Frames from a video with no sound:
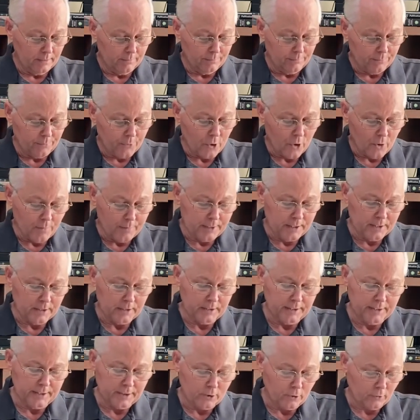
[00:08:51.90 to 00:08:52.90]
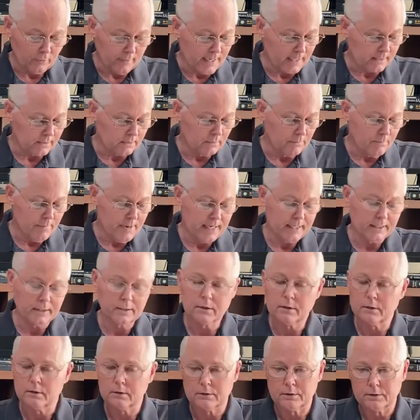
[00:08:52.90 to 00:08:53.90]
permanently correct a
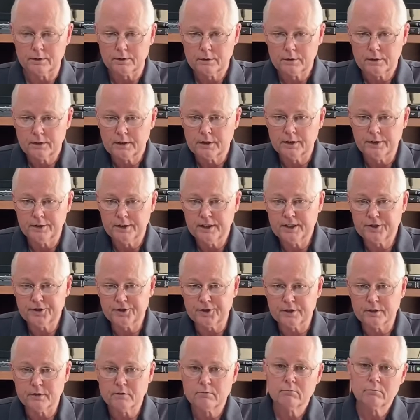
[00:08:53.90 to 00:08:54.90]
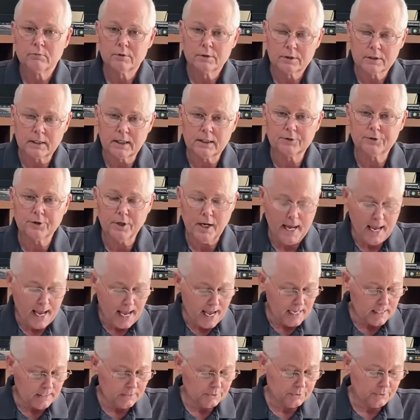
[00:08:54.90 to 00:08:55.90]
medical condition such
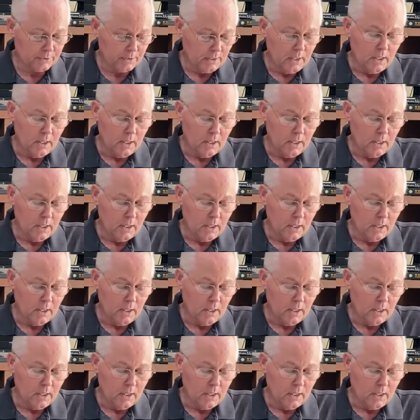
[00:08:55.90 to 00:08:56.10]
as